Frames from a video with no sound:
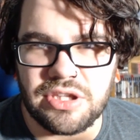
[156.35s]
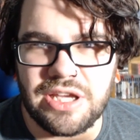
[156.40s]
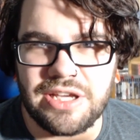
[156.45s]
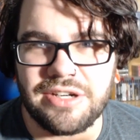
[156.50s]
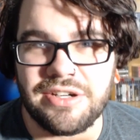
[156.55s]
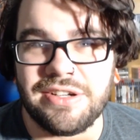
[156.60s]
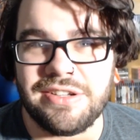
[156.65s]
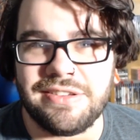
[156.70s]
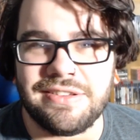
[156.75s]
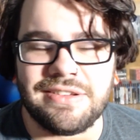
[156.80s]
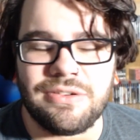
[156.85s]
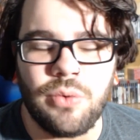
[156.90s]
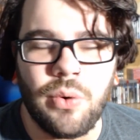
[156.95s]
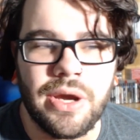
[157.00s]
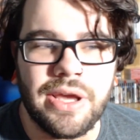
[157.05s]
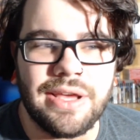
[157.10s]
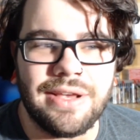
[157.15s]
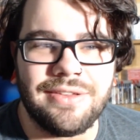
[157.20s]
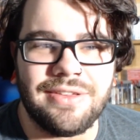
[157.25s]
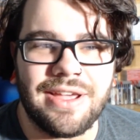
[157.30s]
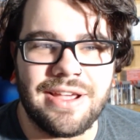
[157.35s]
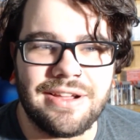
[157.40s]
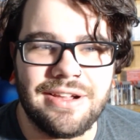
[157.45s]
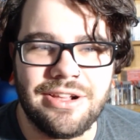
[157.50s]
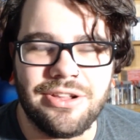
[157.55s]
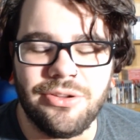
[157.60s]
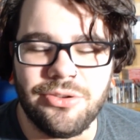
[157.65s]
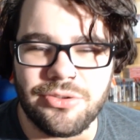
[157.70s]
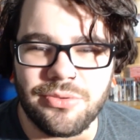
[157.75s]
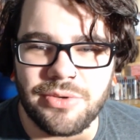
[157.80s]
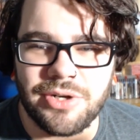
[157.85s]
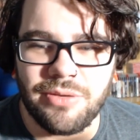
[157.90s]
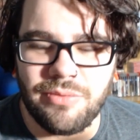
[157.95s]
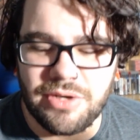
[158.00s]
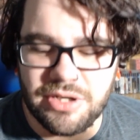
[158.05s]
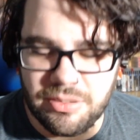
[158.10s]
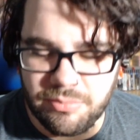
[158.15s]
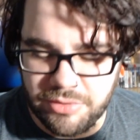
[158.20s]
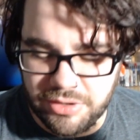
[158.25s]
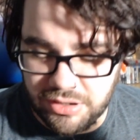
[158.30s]
not quite exactly close to what I
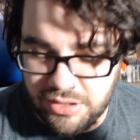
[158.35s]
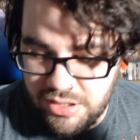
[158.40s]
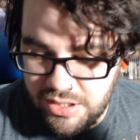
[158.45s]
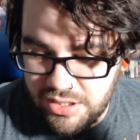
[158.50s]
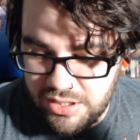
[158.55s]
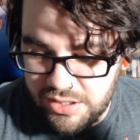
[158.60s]
wanted, but